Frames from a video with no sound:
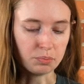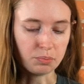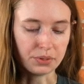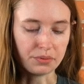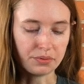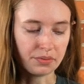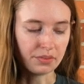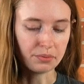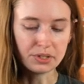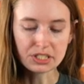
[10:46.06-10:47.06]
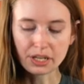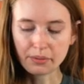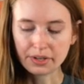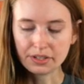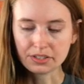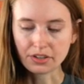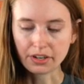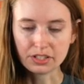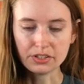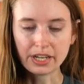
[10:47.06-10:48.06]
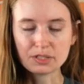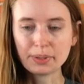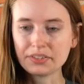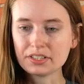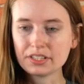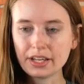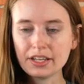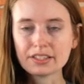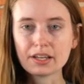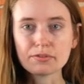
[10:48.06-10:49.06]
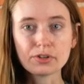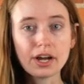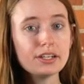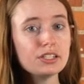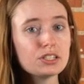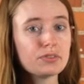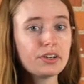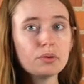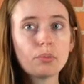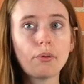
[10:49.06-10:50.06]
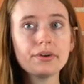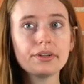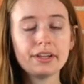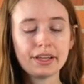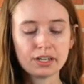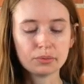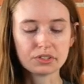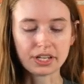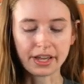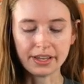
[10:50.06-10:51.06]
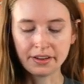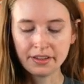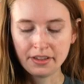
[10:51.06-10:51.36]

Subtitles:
But the reason I wanted to talk to you guys about these today is that variety is very important in an animal's diet.